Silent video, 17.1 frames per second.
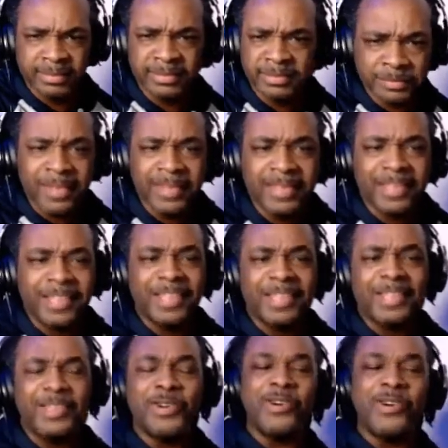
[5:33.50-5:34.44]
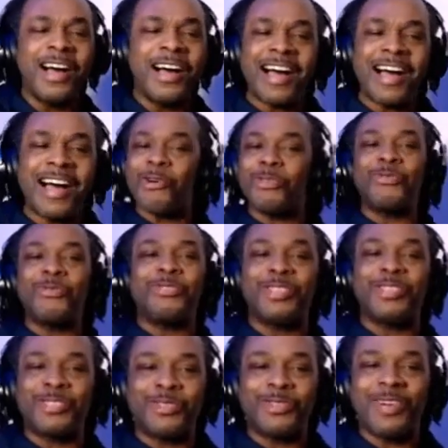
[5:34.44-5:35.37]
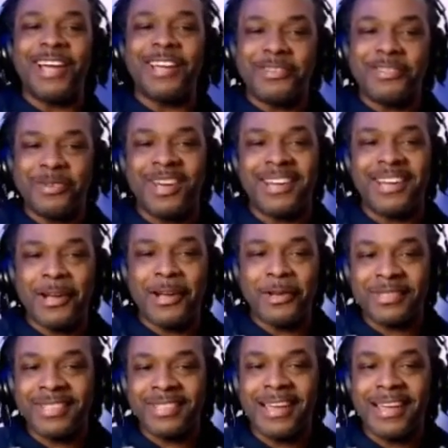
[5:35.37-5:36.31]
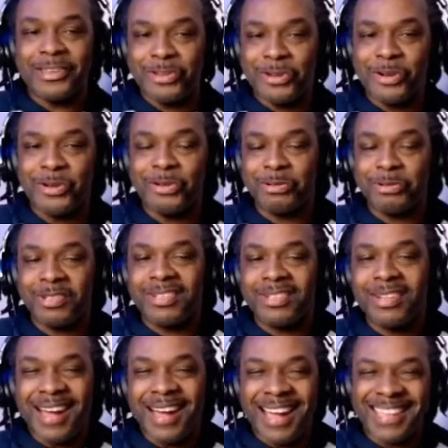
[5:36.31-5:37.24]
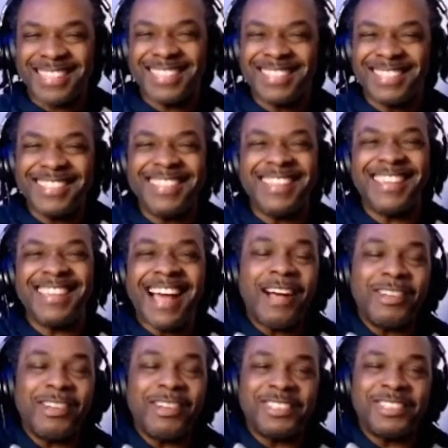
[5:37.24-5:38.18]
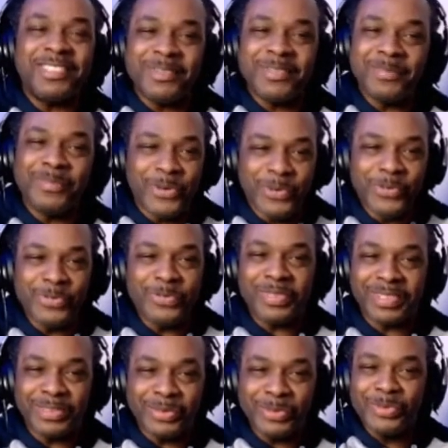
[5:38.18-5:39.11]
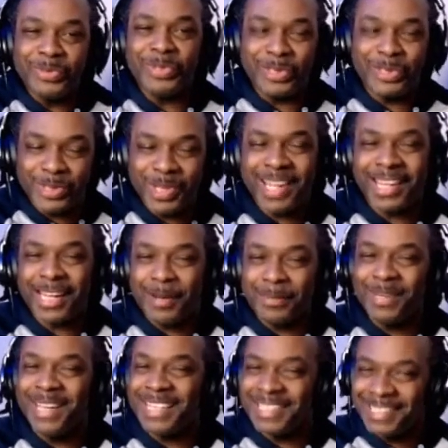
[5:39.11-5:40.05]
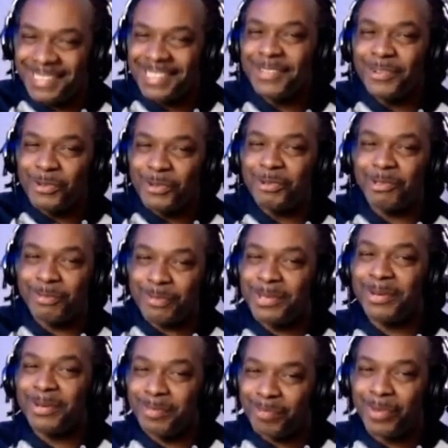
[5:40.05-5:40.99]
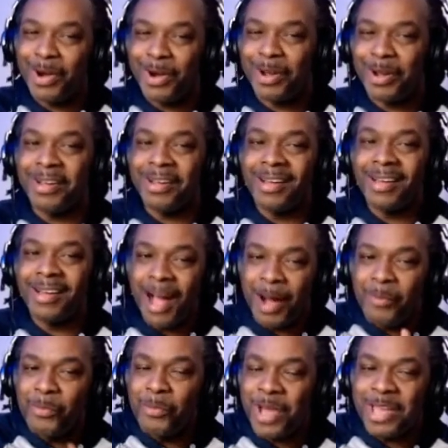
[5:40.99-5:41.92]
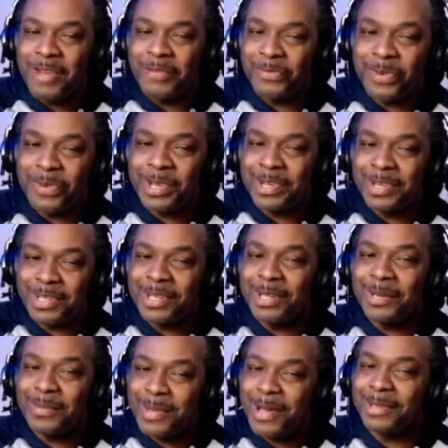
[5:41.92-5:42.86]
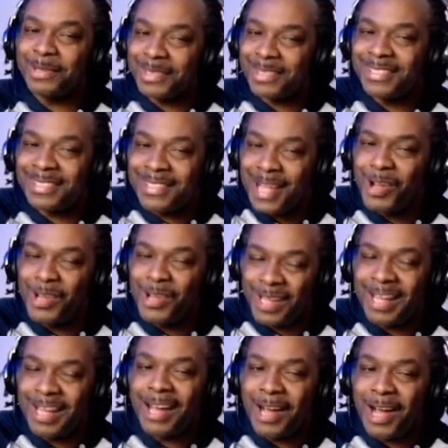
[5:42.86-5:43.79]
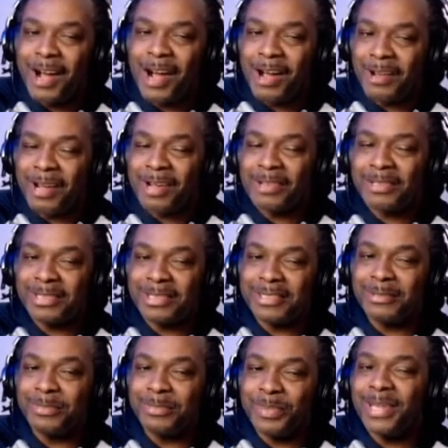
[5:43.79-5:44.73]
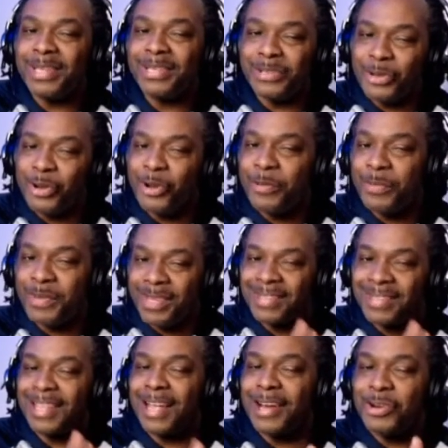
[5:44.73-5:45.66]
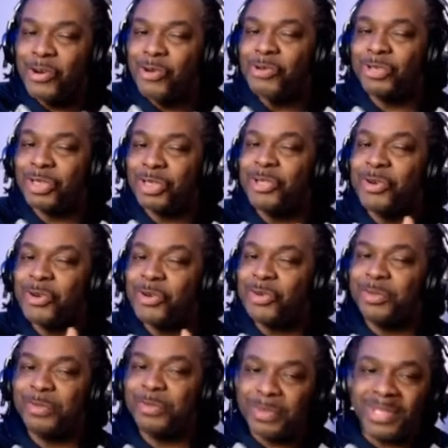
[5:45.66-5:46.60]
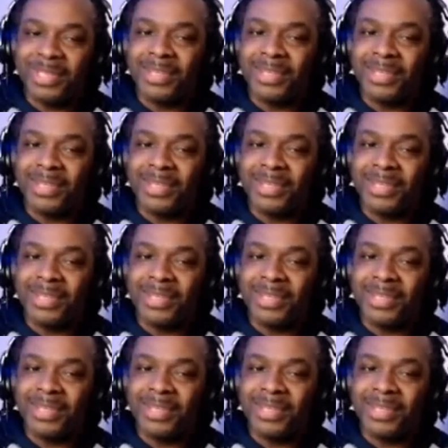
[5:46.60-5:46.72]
Yo, I, I, all through the track, right? I was like, yo, I see how she moving through the track. I'm like, she gonna spit a bar. I'm waiting for her to come out to see how how how, how she spit. You know what I mean? Because I know she gonna spit.